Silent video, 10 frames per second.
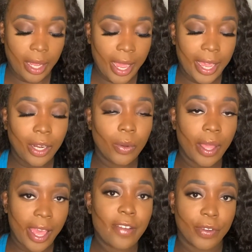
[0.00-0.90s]
I don't
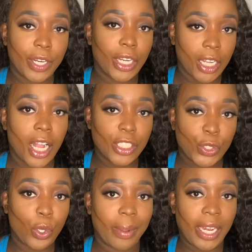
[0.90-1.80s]
ever
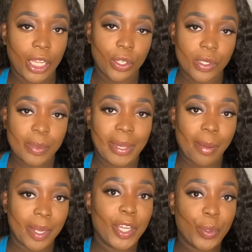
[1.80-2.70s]
contour my nose, but I'm
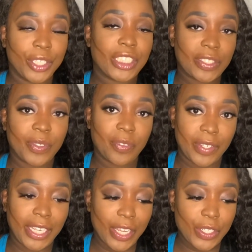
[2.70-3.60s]
gonna do it just for the
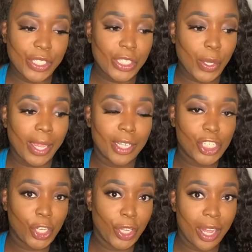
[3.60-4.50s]
video, just so I can
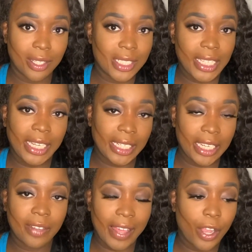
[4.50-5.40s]
show y'all the
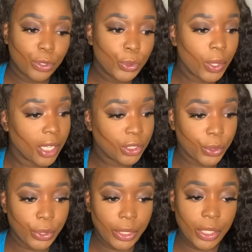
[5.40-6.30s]
technique of how to contour
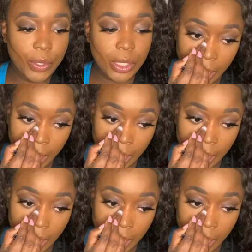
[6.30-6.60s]
your nose.